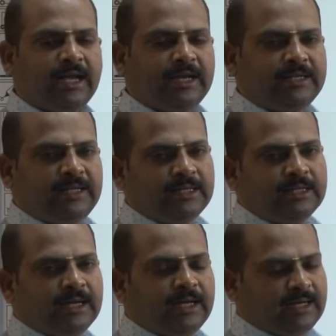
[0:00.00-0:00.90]
learning
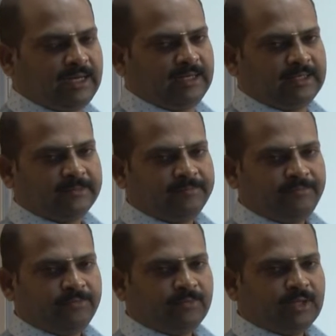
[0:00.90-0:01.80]
rate.
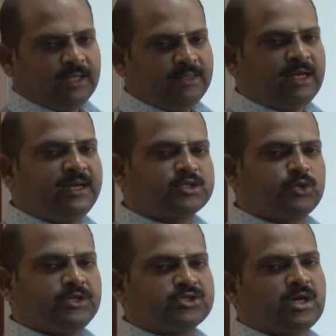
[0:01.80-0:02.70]
Then it is
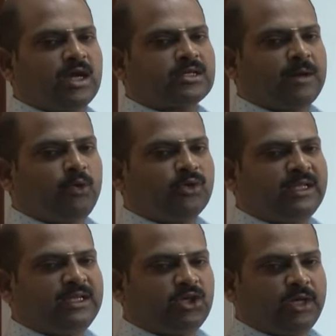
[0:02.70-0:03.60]
going to start about
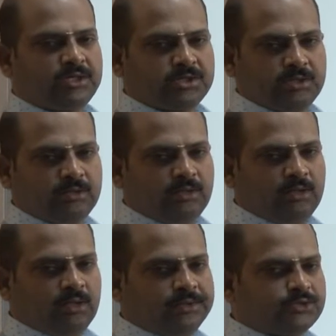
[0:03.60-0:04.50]
the iteration.
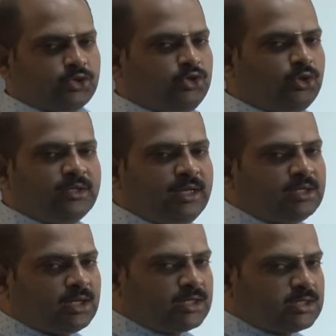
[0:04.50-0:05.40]
So, during the
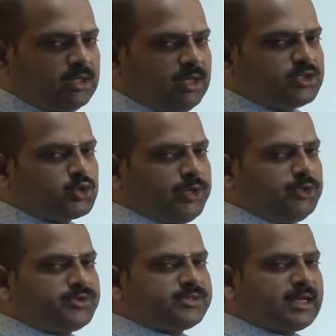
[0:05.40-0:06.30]
iteration it is going
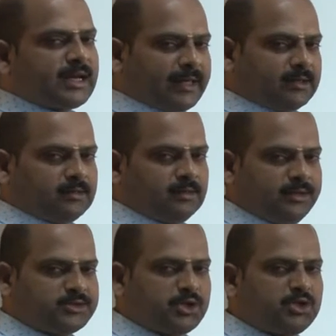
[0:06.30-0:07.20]
to select,
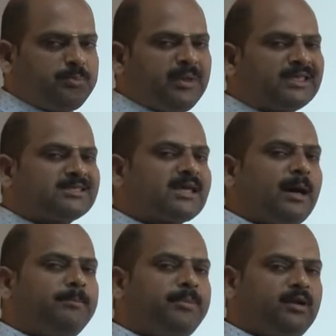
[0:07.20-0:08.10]
it is going to pick a
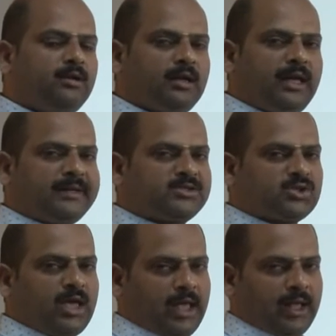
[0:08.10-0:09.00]
sample
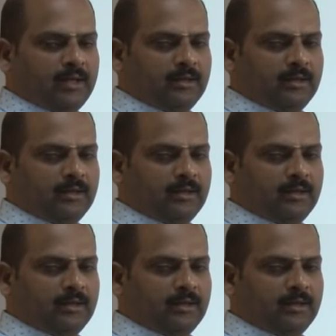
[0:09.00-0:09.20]
xk,